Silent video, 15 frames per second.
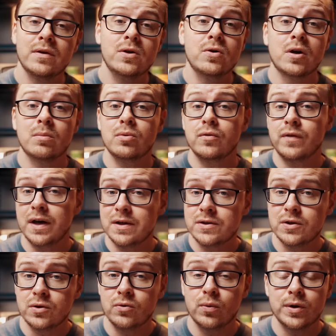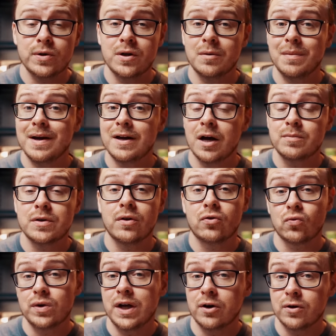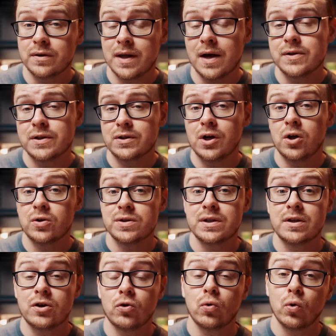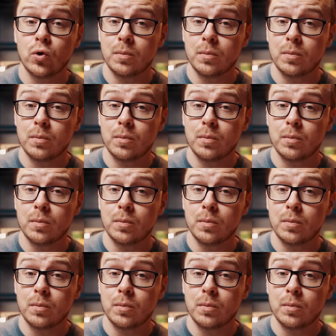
you can move into where you can make up to three hundred thousand dollars a year or